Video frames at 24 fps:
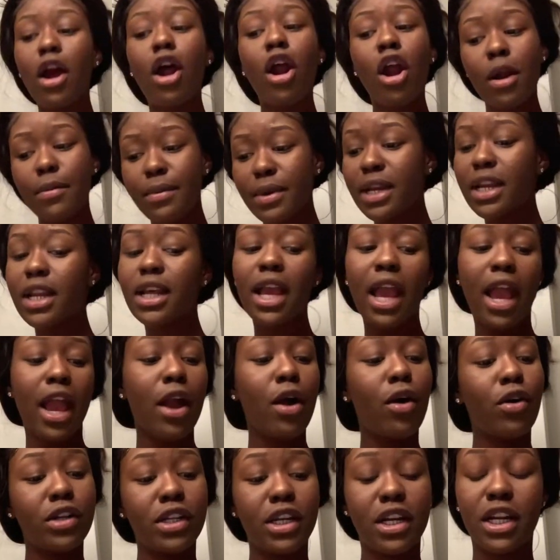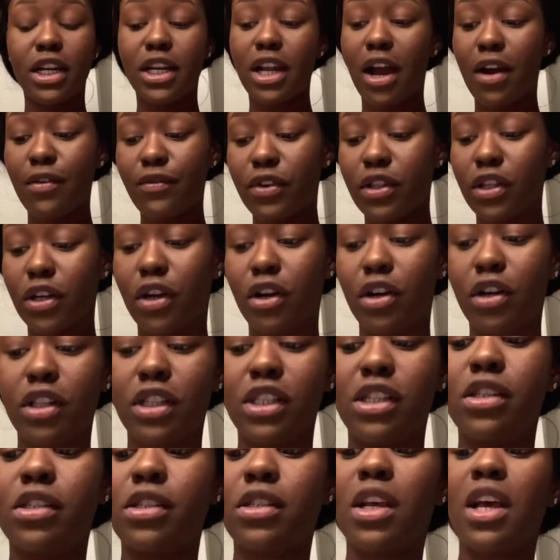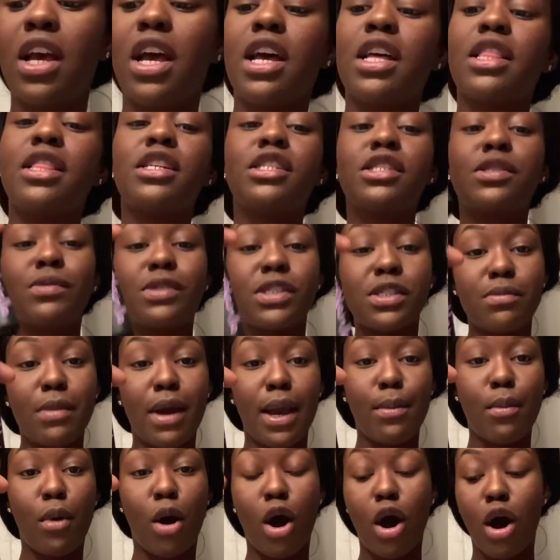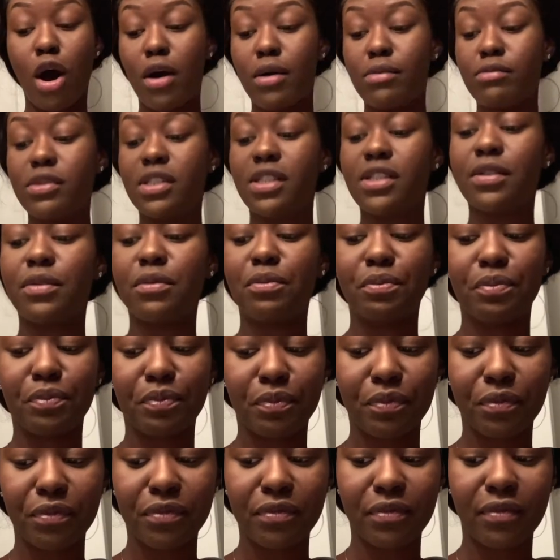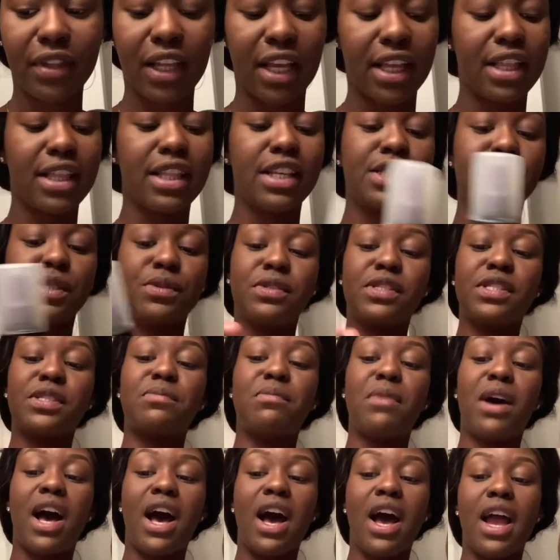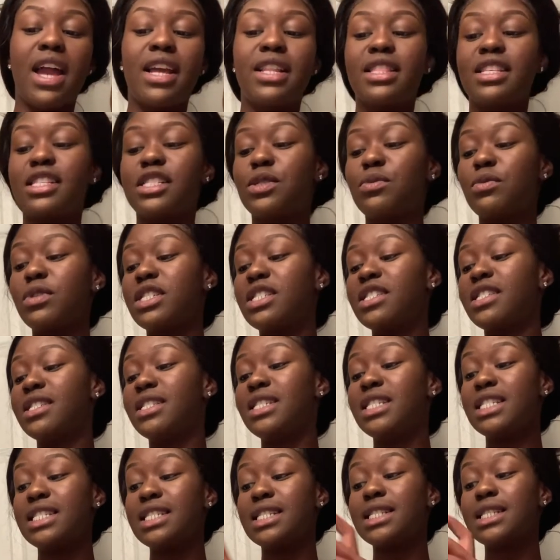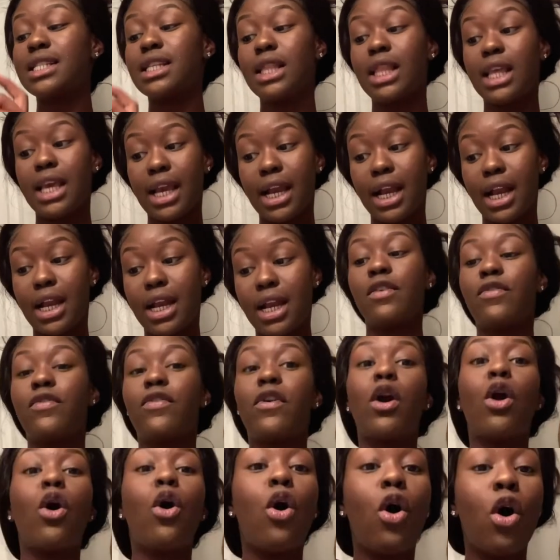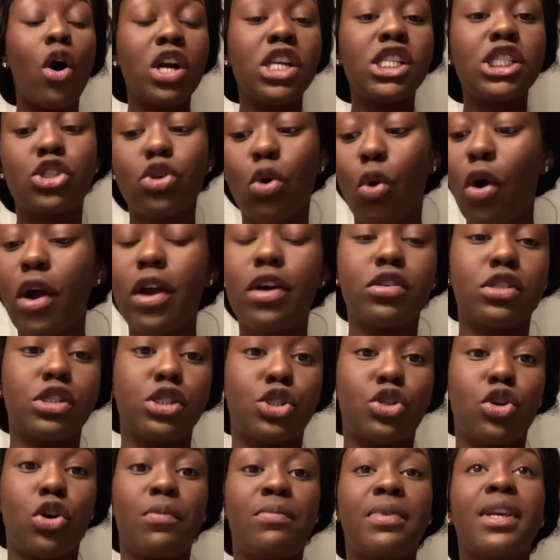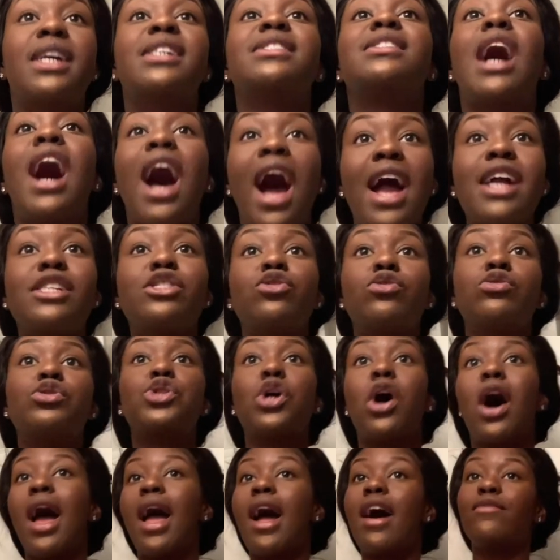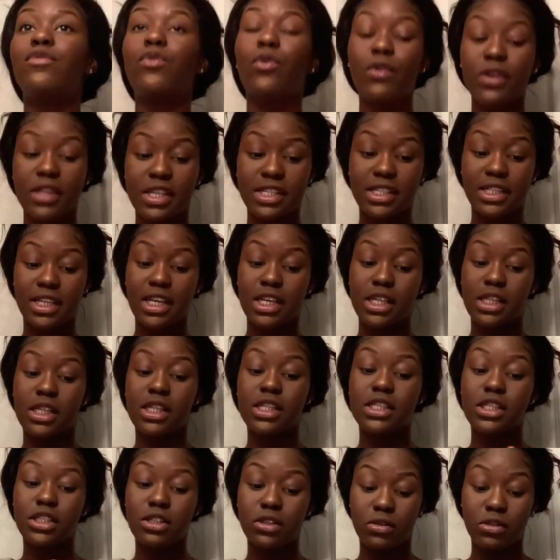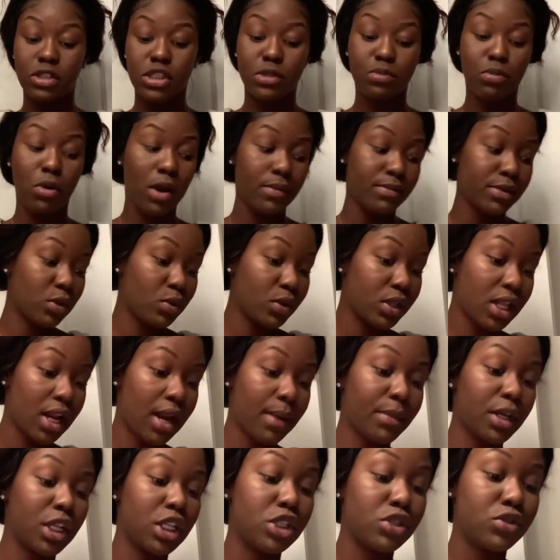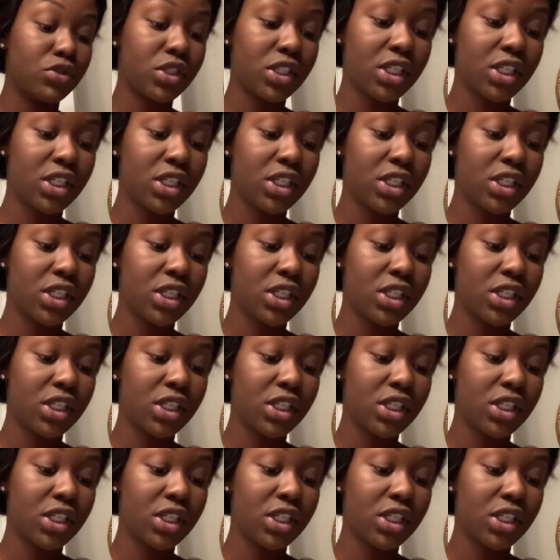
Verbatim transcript: Urban Decay holding it down for the girlies. This one's my mom's. This one's mine. This one is D Slick for It's oil control because I told y'all I have oily skin. So this is probably the one that I'm going to use